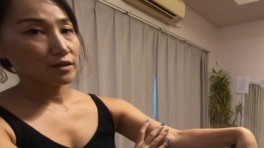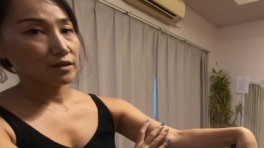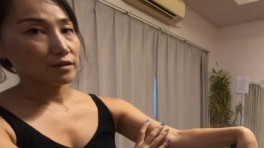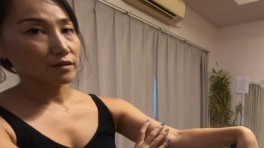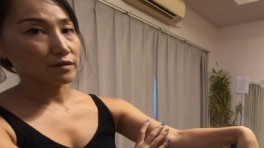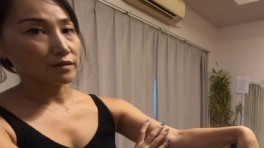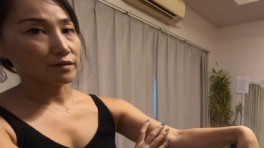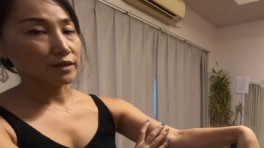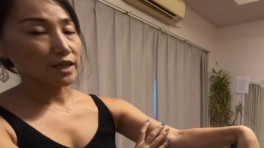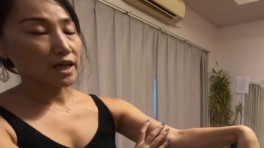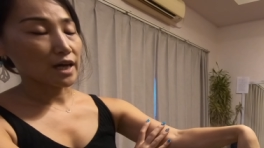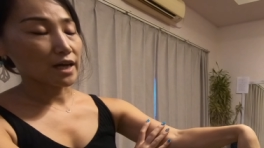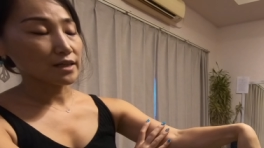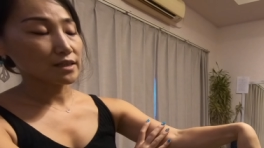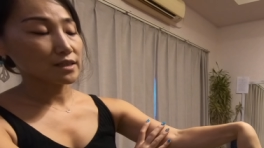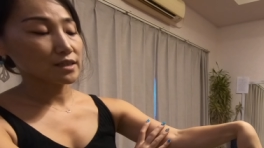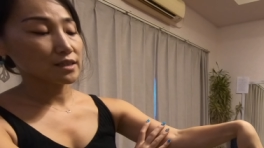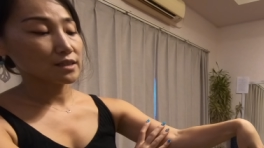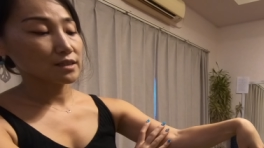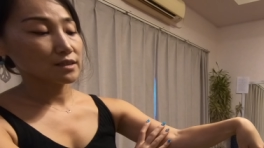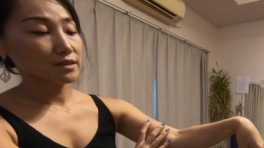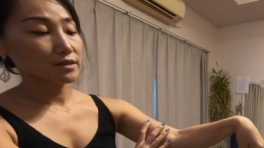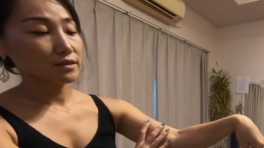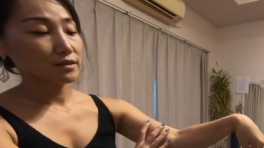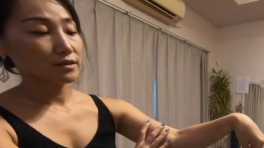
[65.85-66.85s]
relax
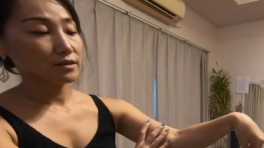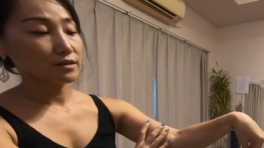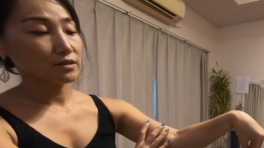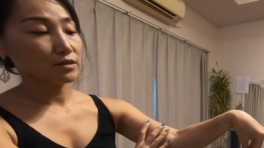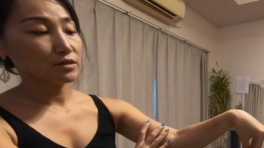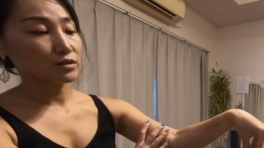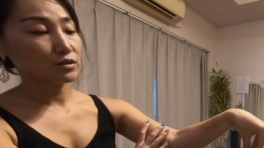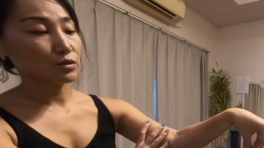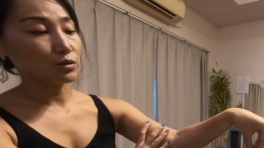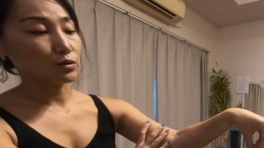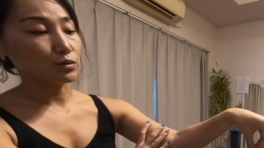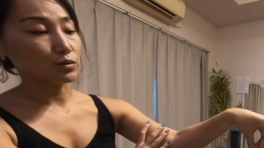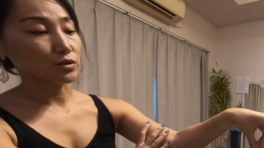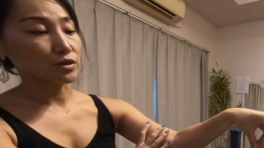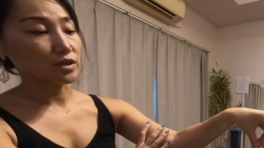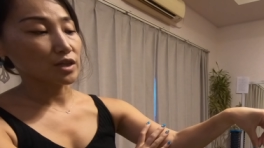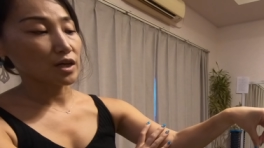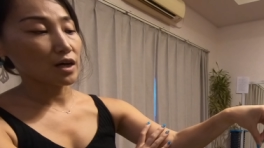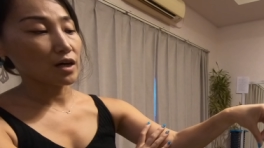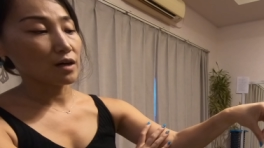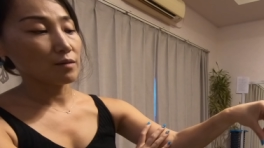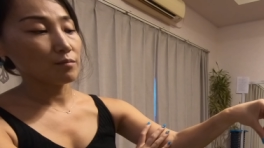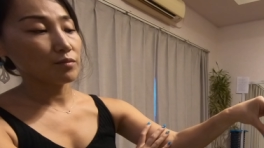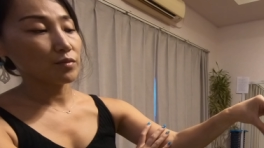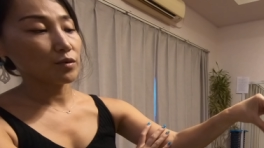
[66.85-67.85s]
goes
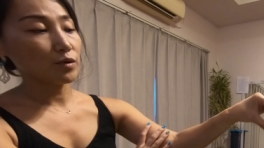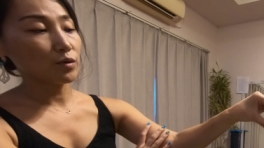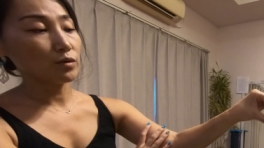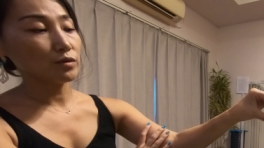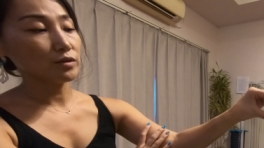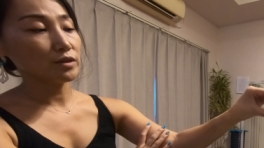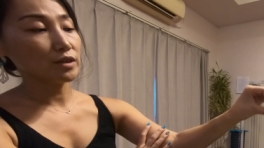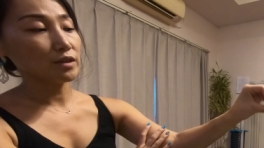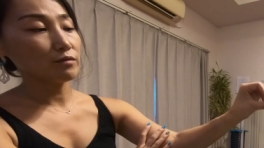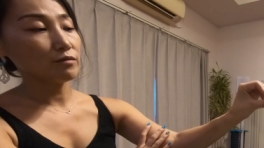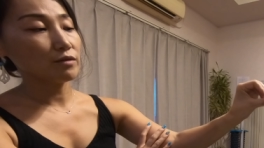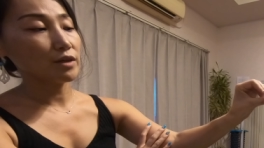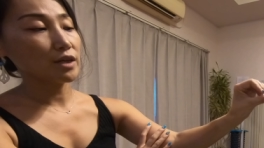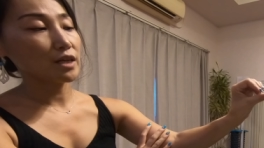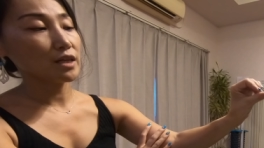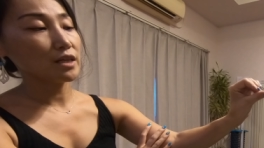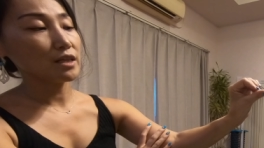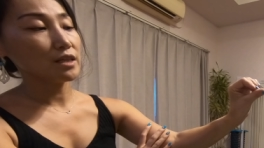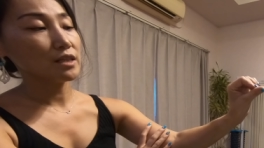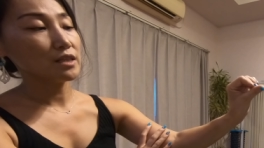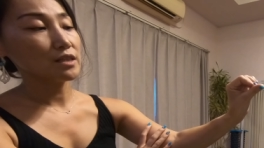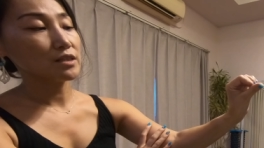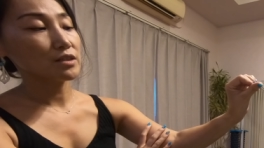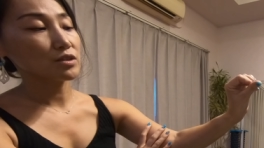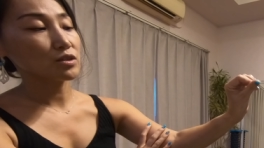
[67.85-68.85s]
up all the way
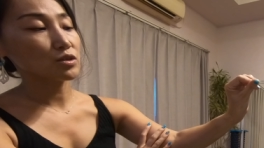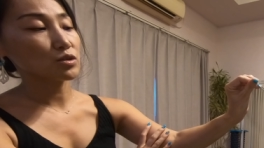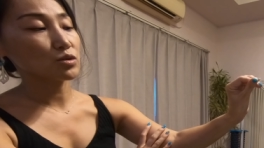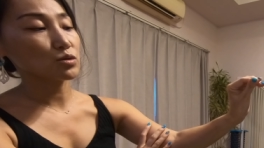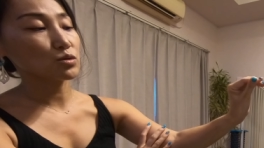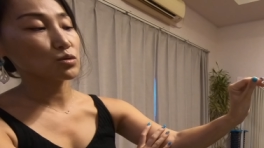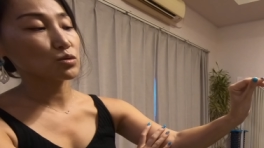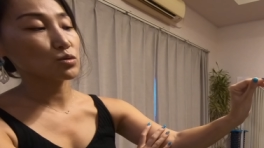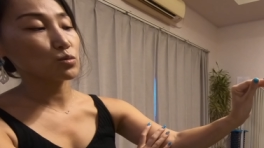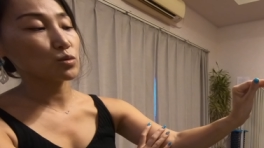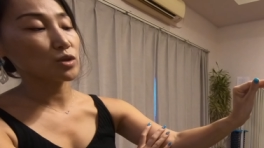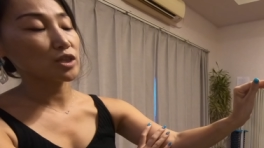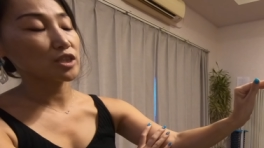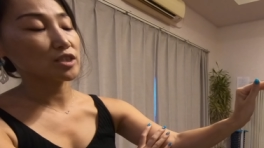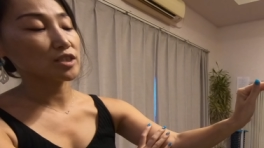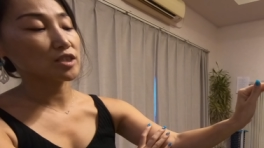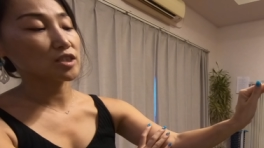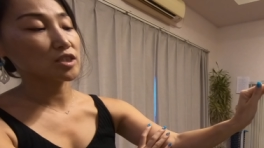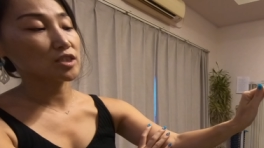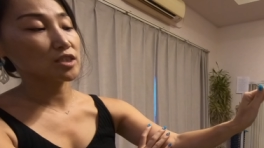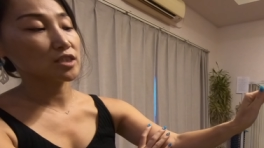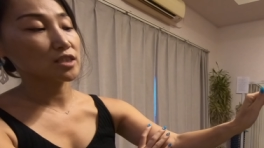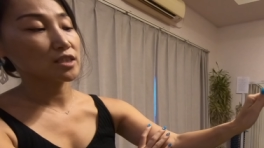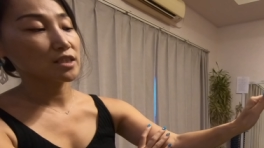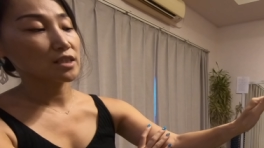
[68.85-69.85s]

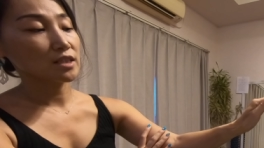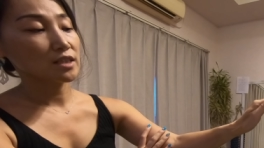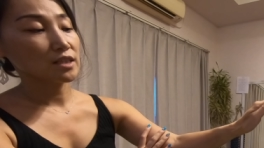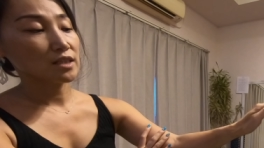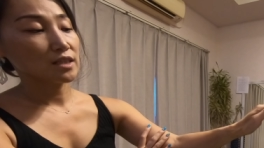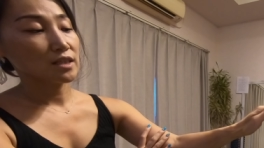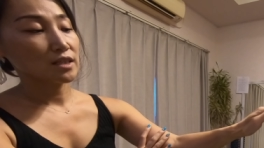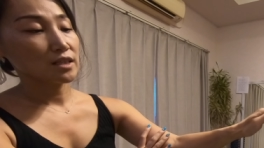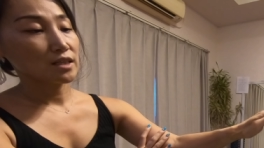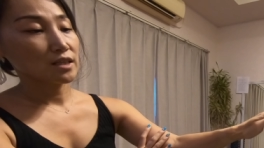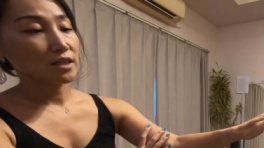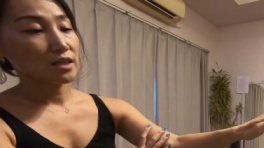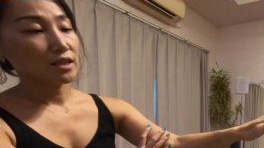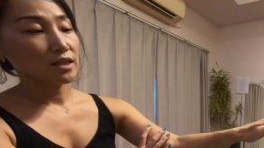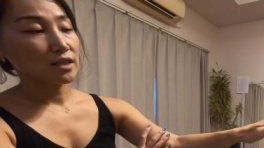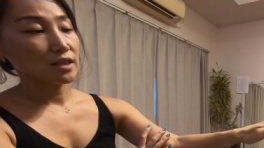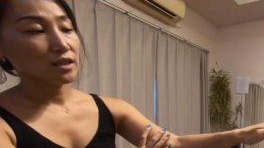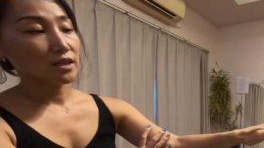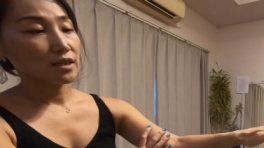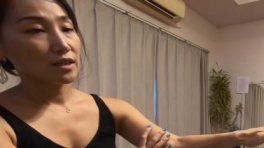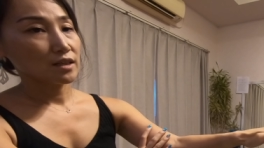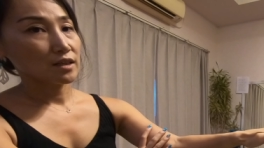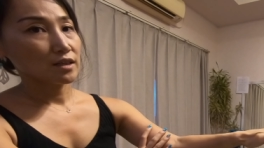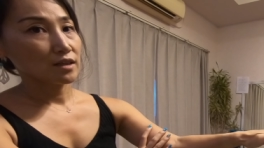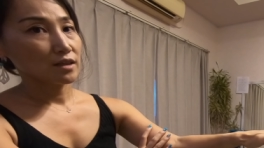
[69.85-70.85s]
switch
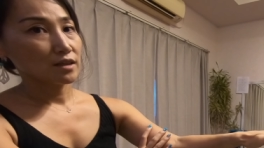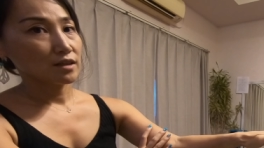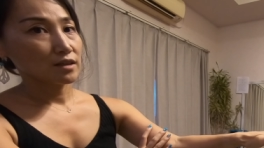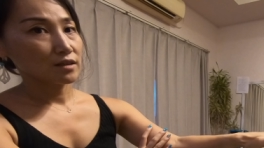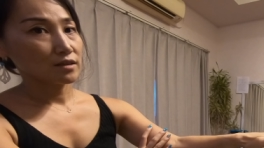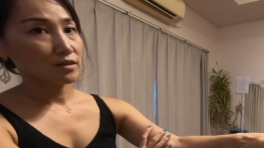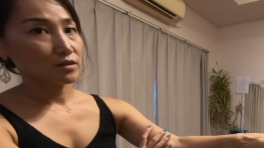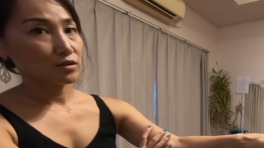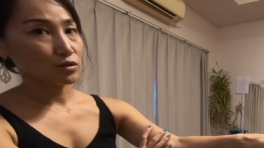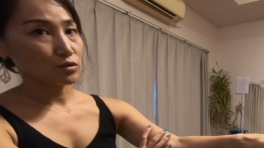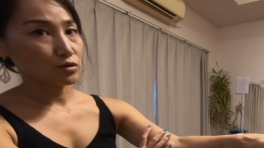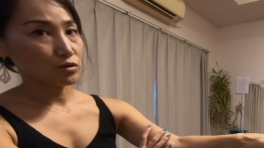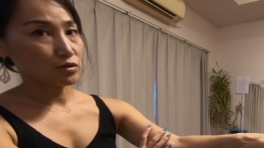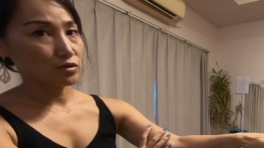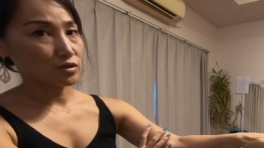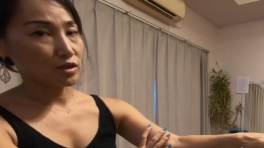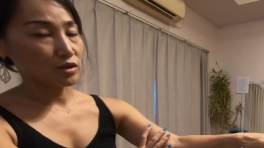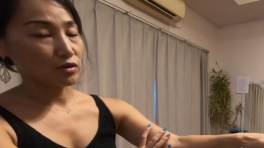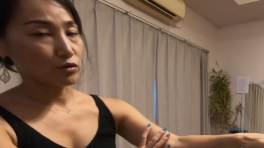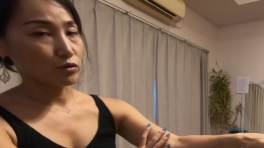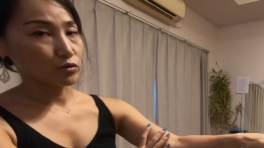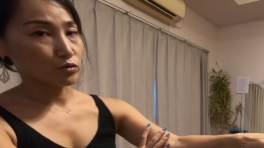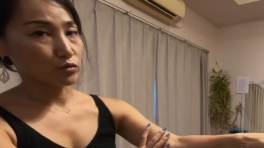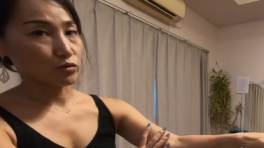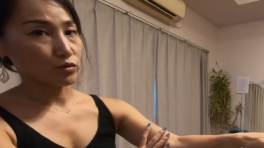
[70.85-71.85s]
goes to
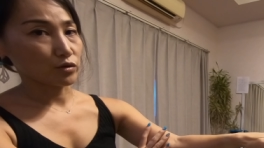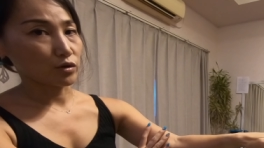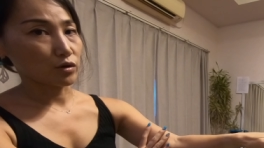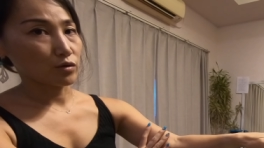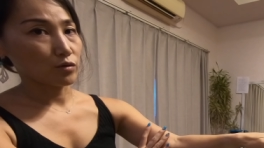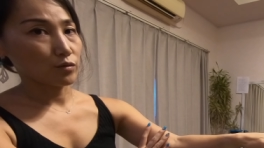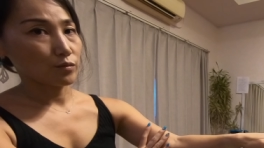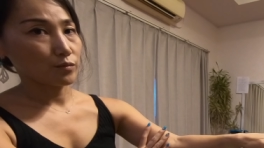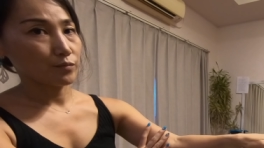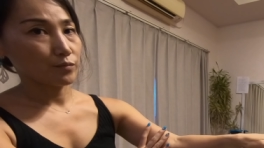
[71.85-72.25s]
neutral